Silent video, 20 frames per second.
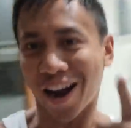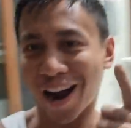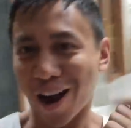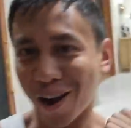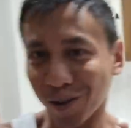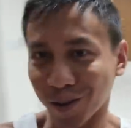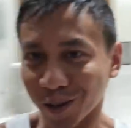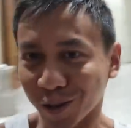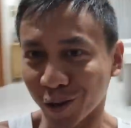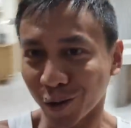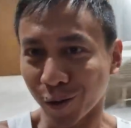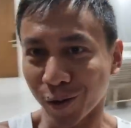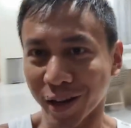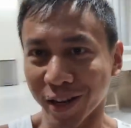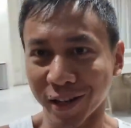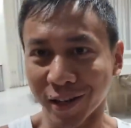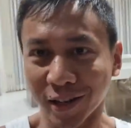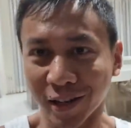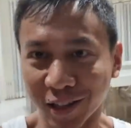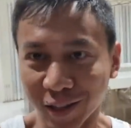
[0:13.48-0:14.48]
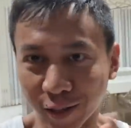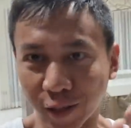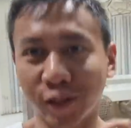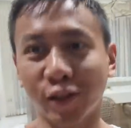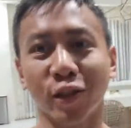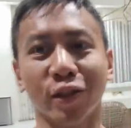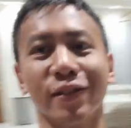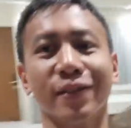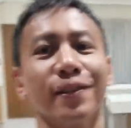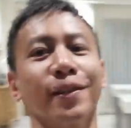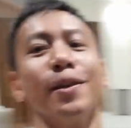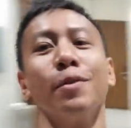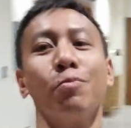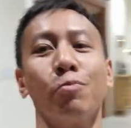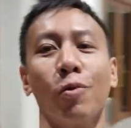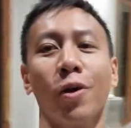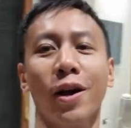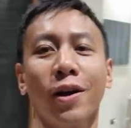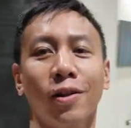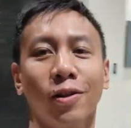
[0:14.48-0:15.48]
How you doing? Did you
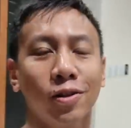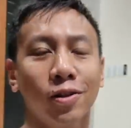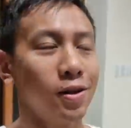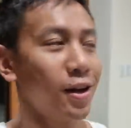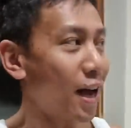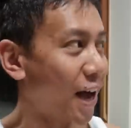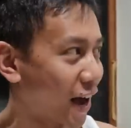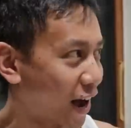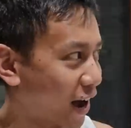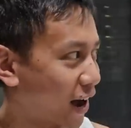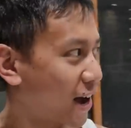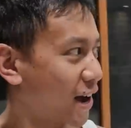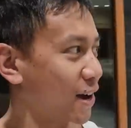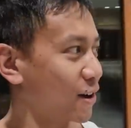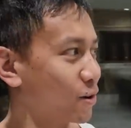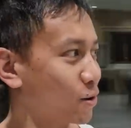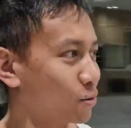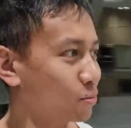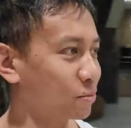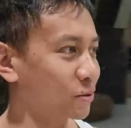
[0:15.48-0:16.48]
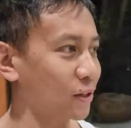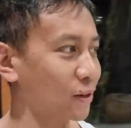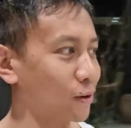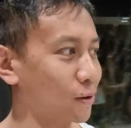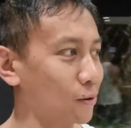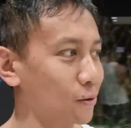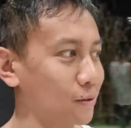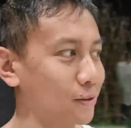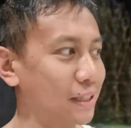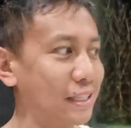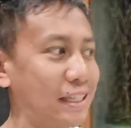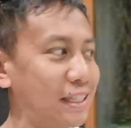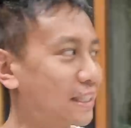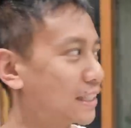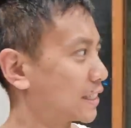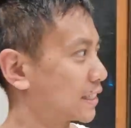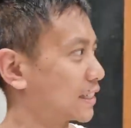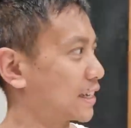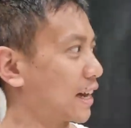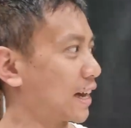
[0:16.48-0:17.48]
sleep well? I hope so.
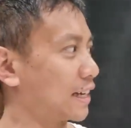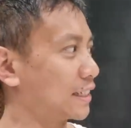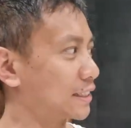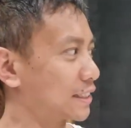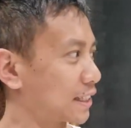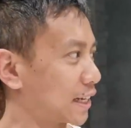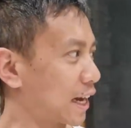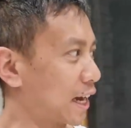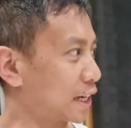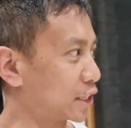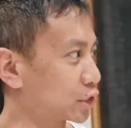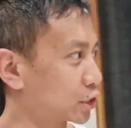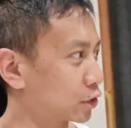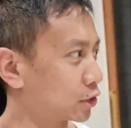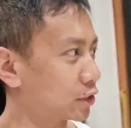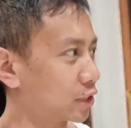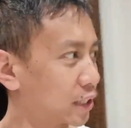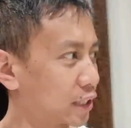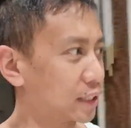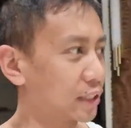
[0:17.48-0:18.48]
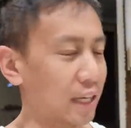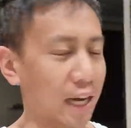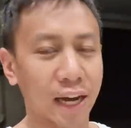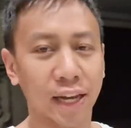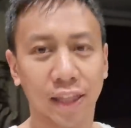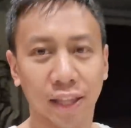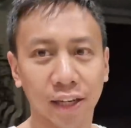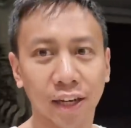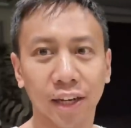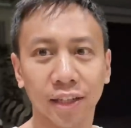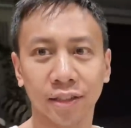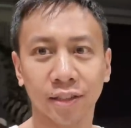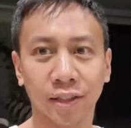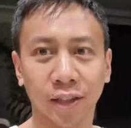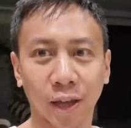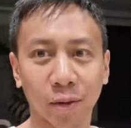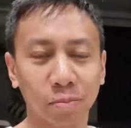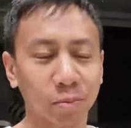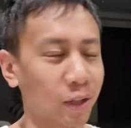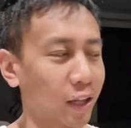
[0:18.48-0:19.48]
Guys, I sure did. I think I
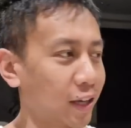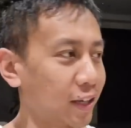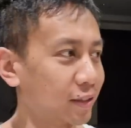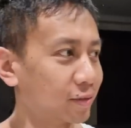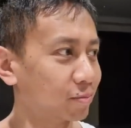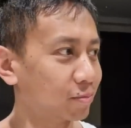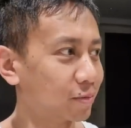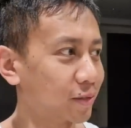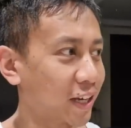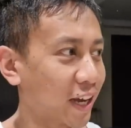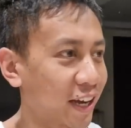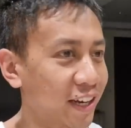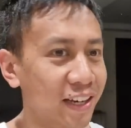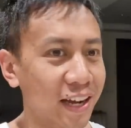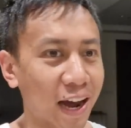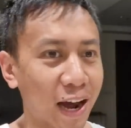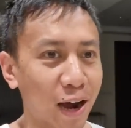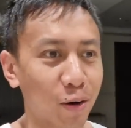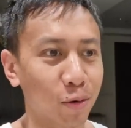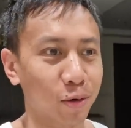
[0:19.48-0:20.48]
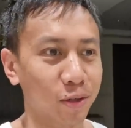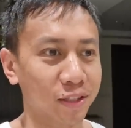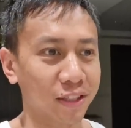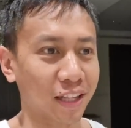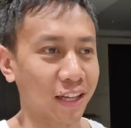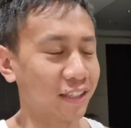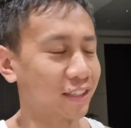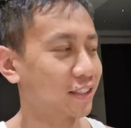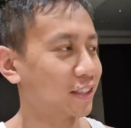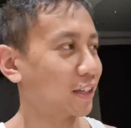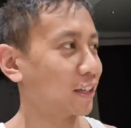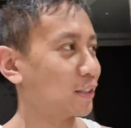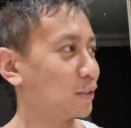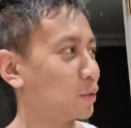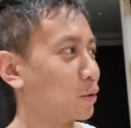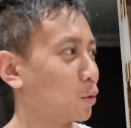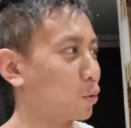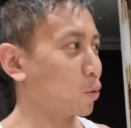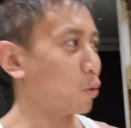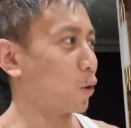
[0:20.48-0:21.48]
slept like 10 hours last night.
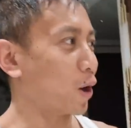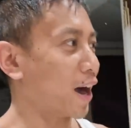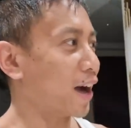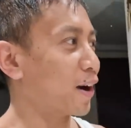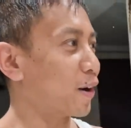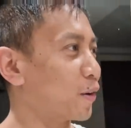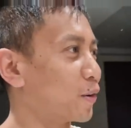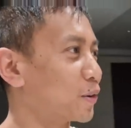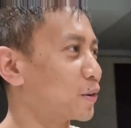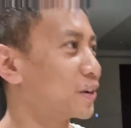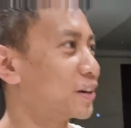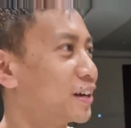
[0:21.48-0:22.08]
Wow.